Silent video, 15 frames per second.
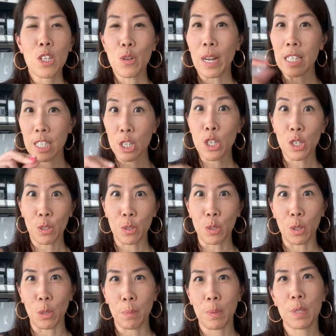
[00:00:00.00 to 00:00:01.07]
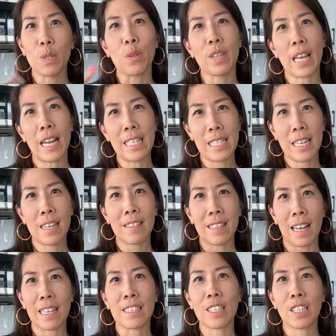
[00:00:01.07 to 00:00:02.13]
transitional soup. So the idea is
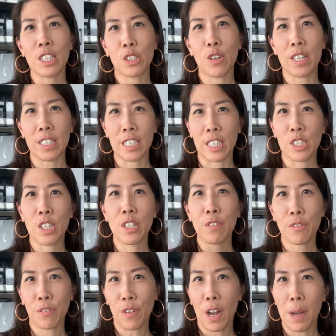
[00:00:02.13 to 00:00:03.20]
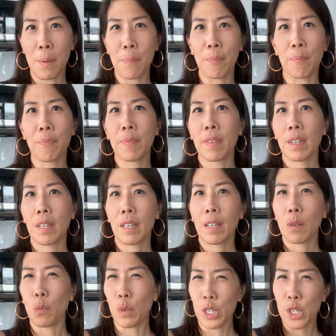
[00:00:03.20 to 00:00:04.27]
that it's going to transition from
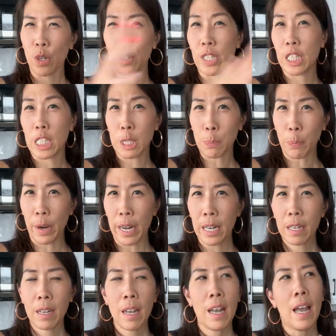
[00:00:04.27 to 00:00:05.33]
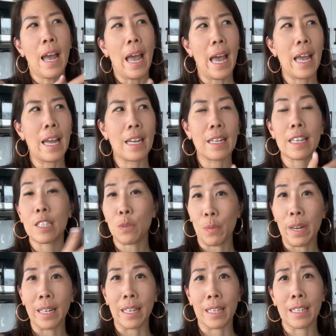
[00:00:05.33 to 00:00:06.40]
winter into spring, and it's
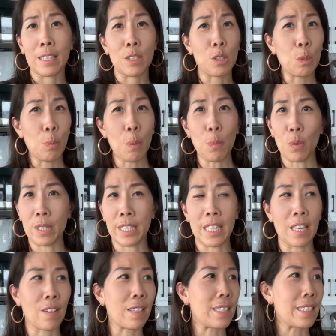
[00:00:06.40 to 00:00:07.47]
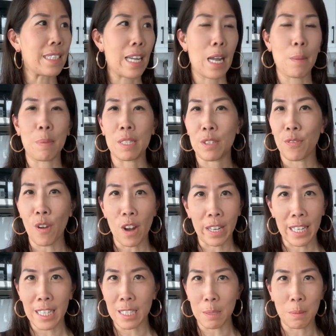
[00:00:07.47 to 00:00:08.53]
raining. It's super moist here, it's damp, it's
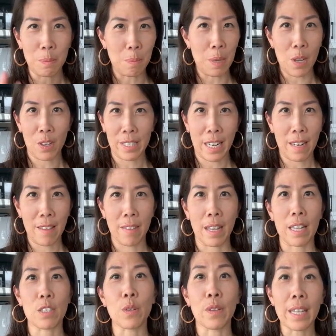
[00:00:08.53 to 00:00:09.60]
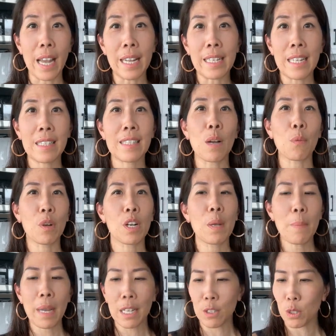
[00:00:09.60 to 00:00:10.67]
foggy, it's beyond anything. So the idea is that we're going
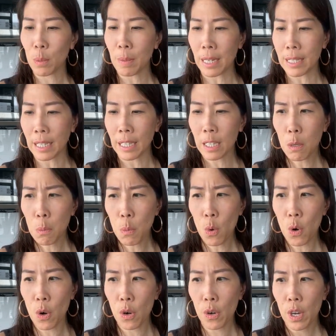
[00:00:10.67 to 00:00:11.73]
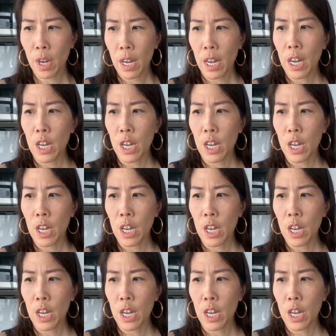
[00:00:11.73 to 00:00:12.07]
to make a soup that's a little more